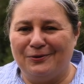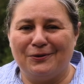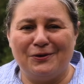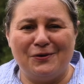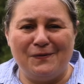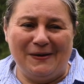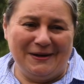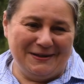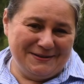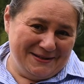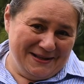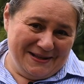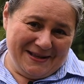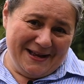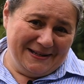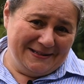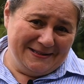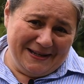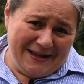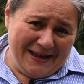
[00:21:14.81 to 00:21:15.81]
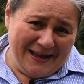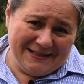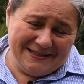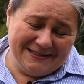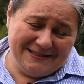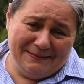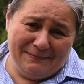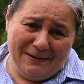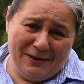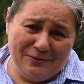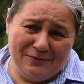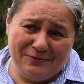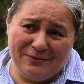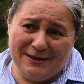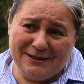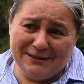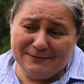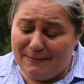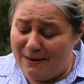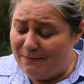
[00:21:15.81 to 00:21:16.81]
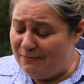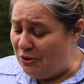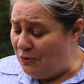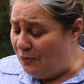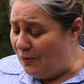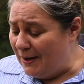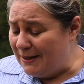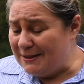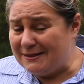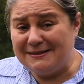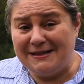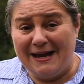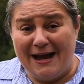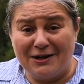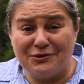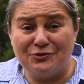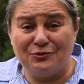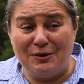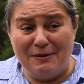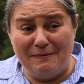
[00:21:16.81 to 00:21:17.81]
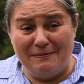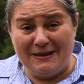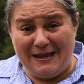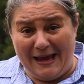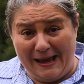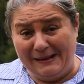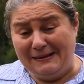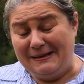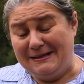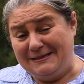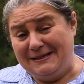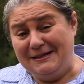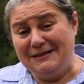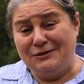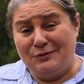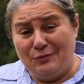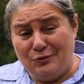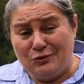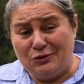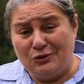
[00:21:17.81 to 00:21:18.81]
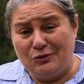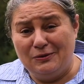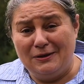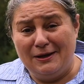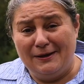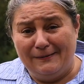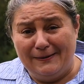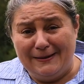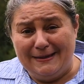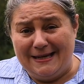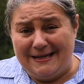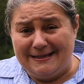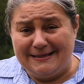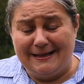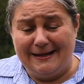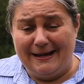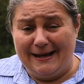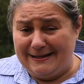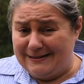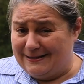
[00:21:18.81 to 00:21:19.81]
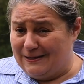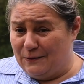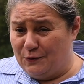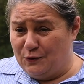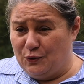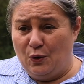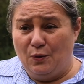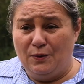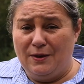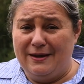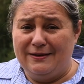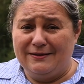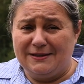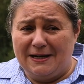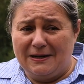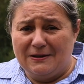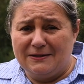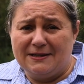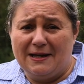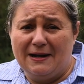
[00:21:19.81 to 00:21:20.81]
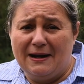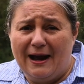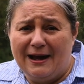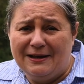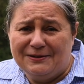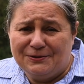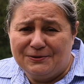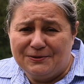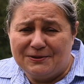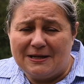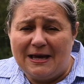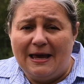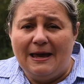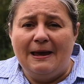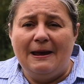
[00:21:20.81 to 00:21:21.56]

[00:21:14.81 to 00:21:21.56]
or you want us to test against some other things, maybe you want us to actually take this into the studio and test it against our Sonys and our Sennheisers